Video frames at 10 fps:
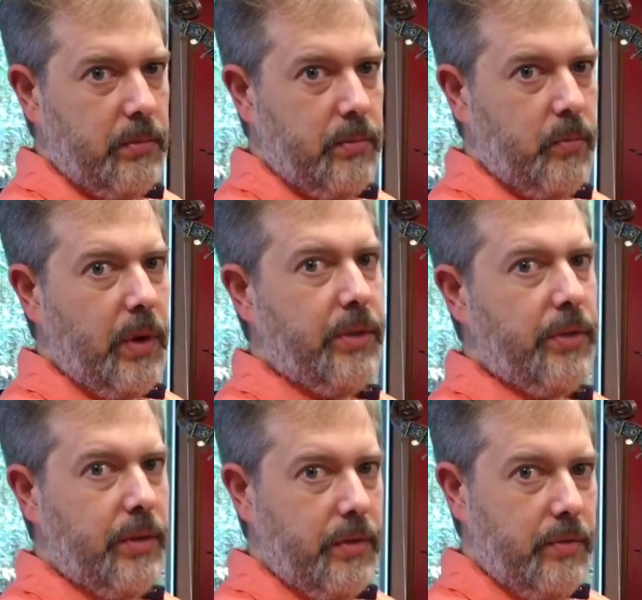rather
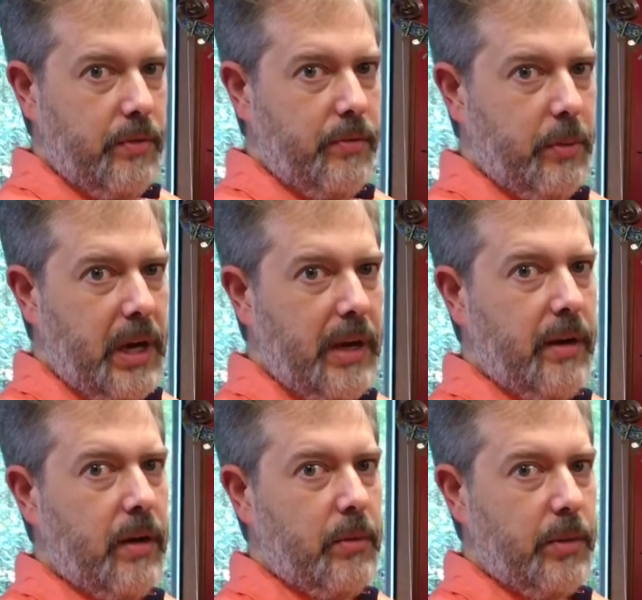than from higher
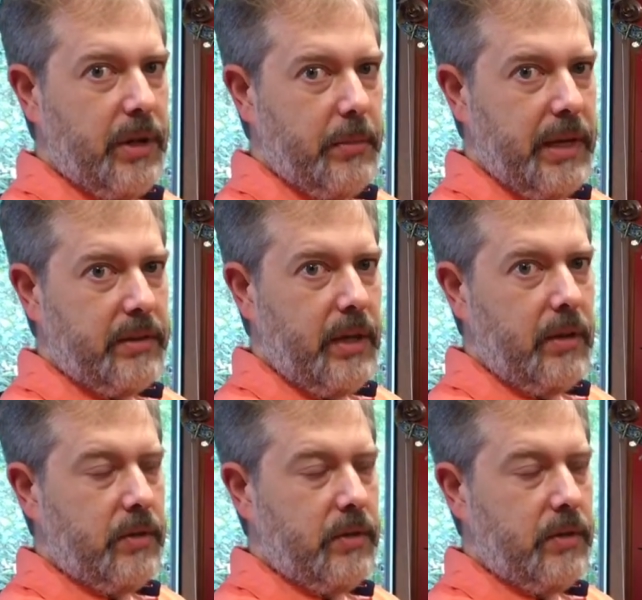and bring it back down.